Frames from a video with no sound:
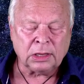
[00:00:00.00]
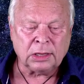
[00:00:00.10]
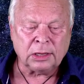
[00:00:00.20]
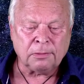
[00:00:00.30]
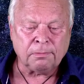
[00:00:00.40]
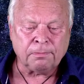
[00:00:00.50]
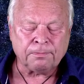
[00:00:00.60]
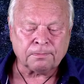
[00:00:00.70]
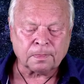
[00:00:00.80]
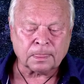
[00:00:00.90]
Um,
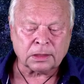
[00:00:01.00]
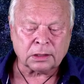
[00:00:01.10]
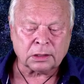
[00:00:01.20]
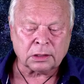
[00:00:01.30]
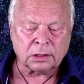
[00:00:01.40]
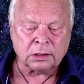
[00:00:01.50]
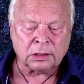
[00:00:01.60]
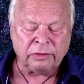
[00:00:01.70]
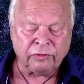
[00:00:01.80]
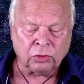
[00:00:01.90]

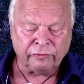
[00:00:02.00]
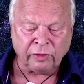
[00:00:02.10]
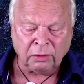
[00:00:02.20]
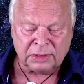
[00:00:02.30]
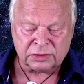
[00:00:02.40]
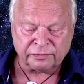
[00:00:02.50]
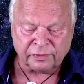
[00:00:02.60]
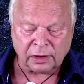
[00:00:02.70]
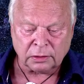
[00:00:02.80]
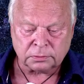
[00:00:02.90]
if you could follow me so
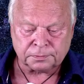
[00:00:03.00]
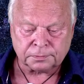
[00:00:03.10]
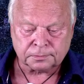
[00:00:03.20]
far,